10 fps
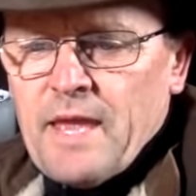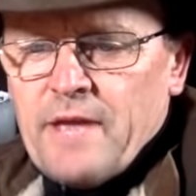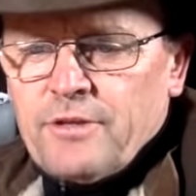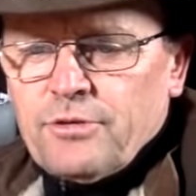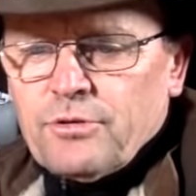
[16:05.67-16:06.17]

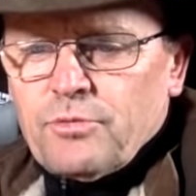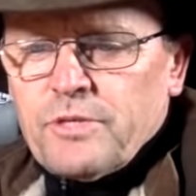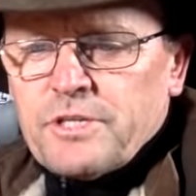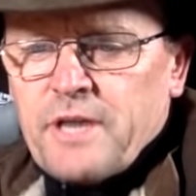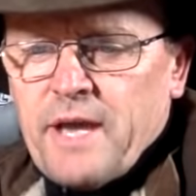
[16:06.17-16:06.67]
had your
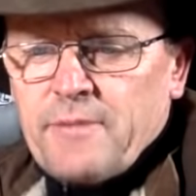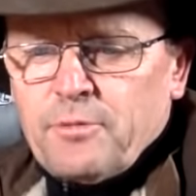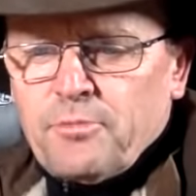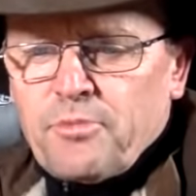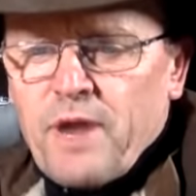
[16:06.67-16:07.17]
winch
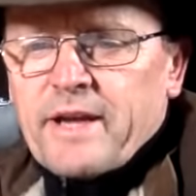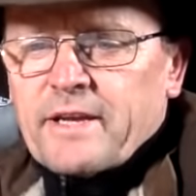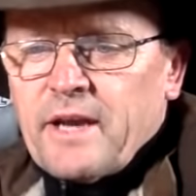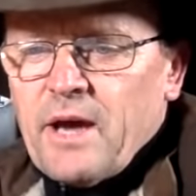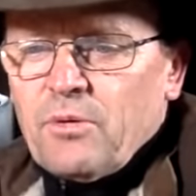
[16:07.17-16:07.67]
cable
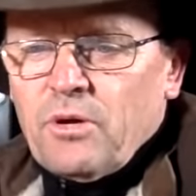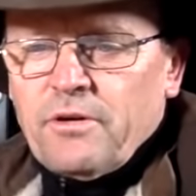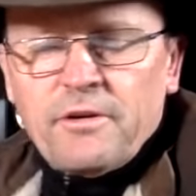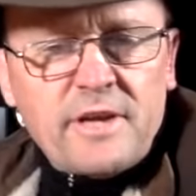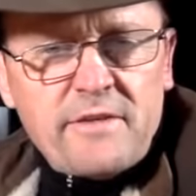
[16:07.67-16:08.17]
break? No,
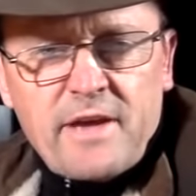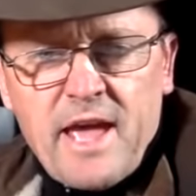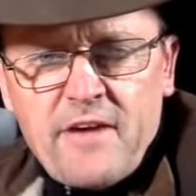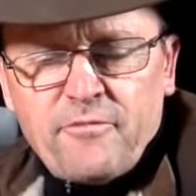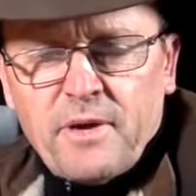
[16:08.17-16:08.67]
well, I, I, never
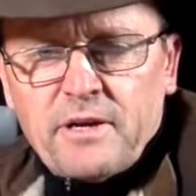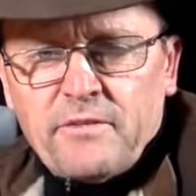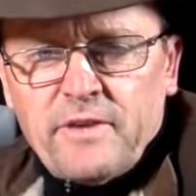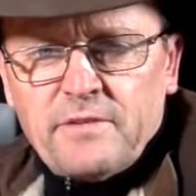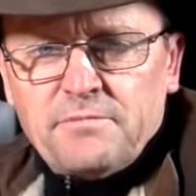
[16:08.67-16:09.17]
have, mate.
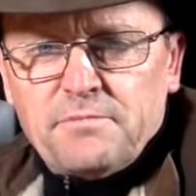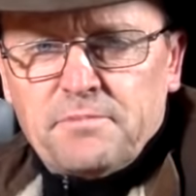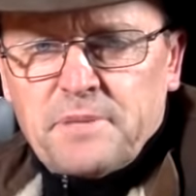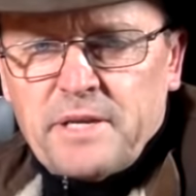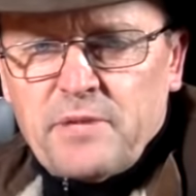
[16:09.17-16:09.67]
I've had
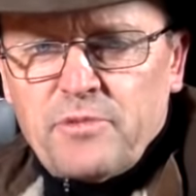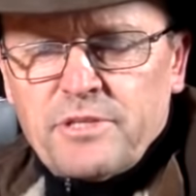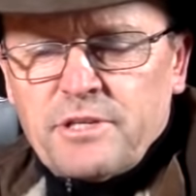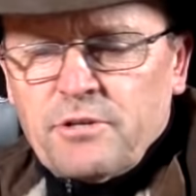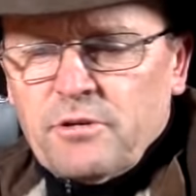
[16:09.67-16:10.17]
plenty of
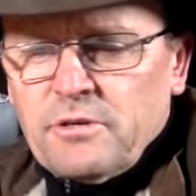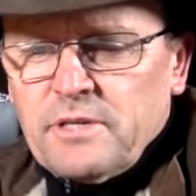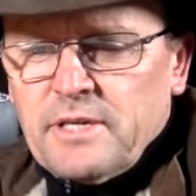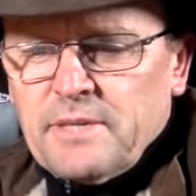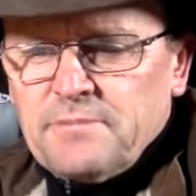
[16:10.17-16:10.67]
winching
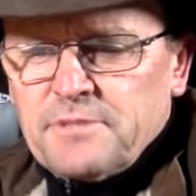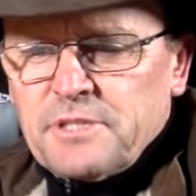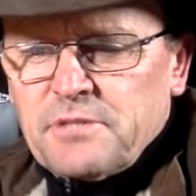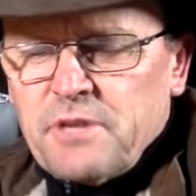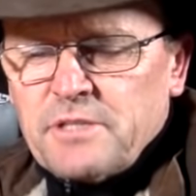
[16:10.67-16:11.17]
um,
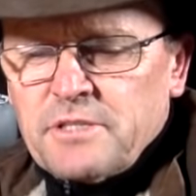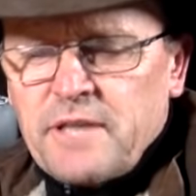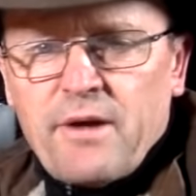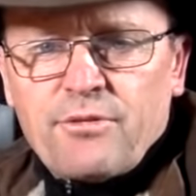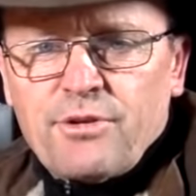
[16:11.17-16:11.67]
situations
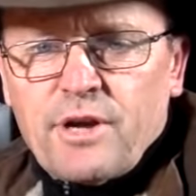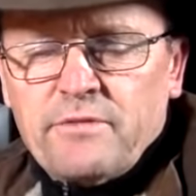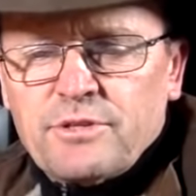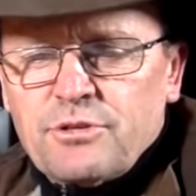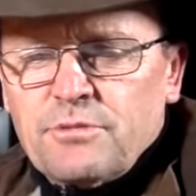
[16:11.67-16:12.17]
going on
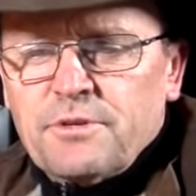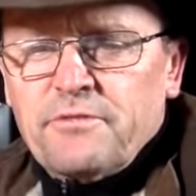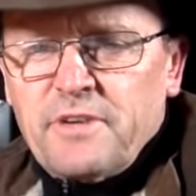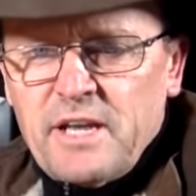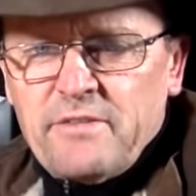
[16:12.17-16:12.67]
over time, but
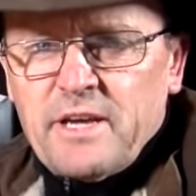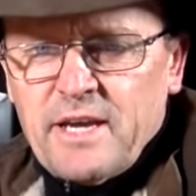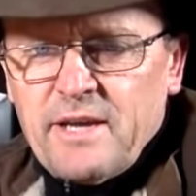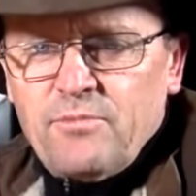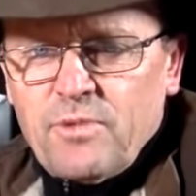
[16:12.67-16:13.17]
I've never
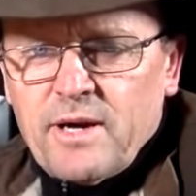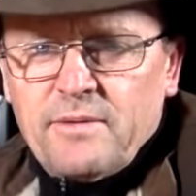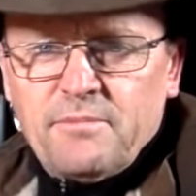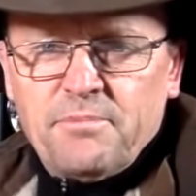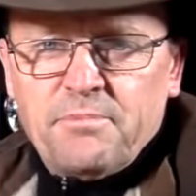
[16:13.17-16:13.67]
had
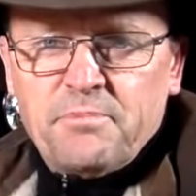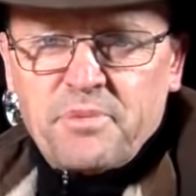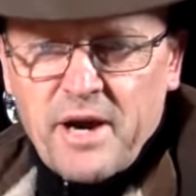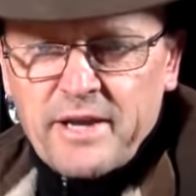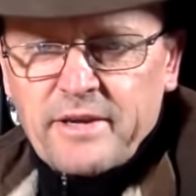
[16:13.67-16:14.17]
one
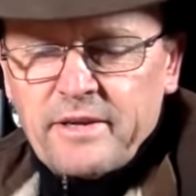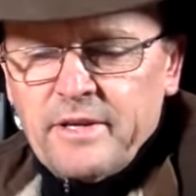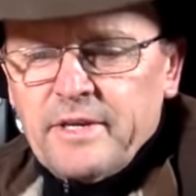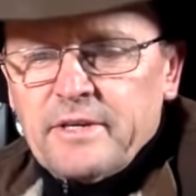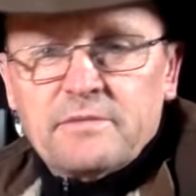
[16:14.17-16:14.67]
break
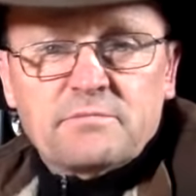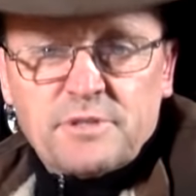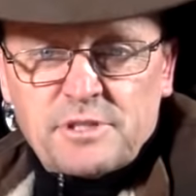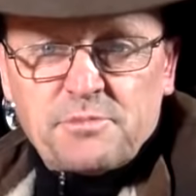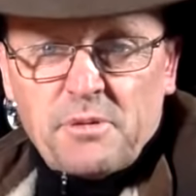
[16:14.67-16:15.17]

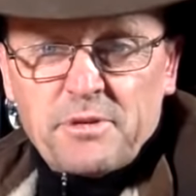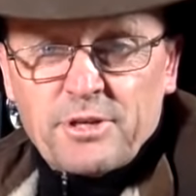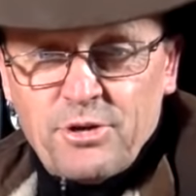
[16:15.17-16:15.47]
which is probably